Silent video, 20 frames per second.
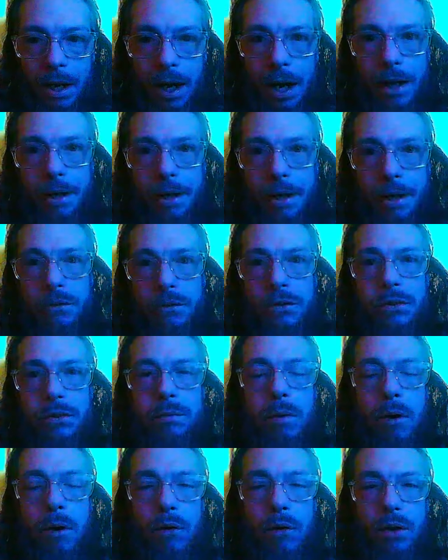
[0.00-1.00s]
I don't
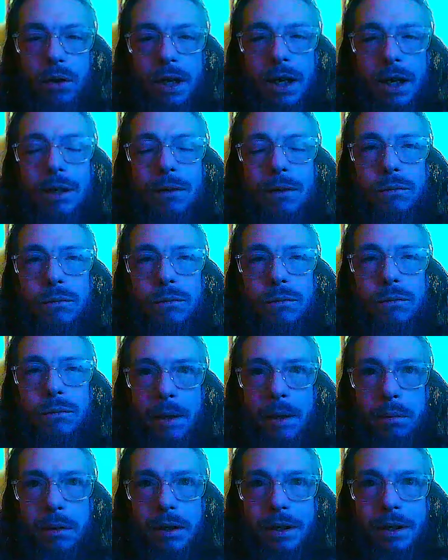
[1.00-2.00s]
smoke. I don't vape.